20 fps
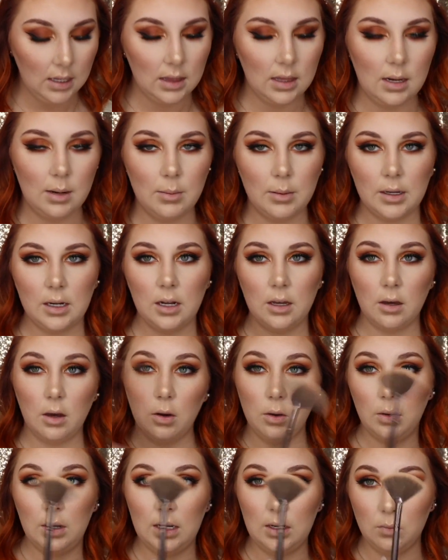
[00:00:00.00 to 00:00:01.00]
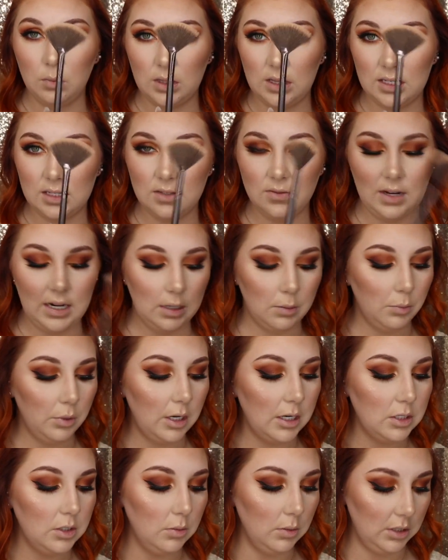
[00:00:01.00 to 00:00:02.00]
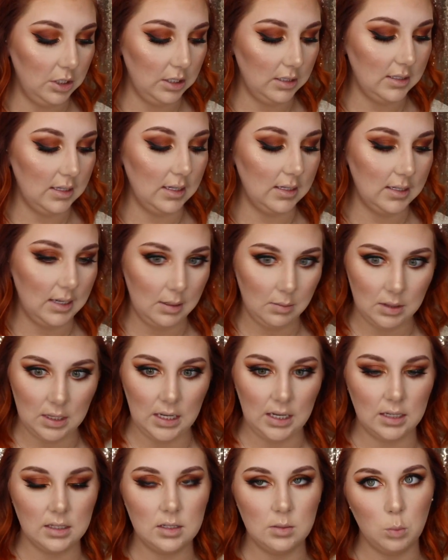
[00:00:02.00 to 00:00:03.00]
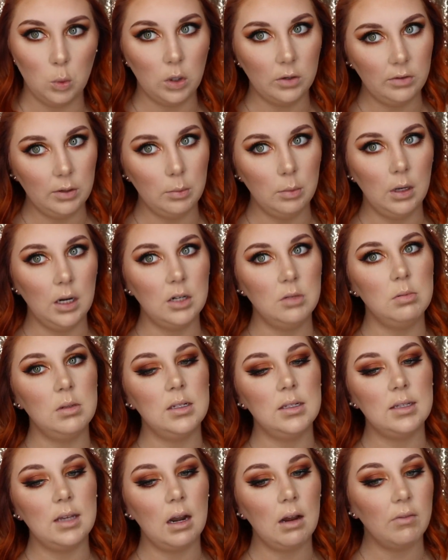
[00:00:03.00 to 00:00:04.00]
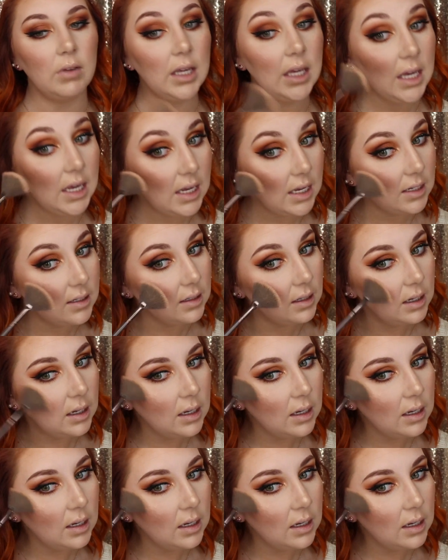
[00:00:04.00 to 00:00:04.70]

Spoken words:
Then I'm going to go in with this fan brush, which is the same thing. It's a Morphe brush, but it's out of a kit,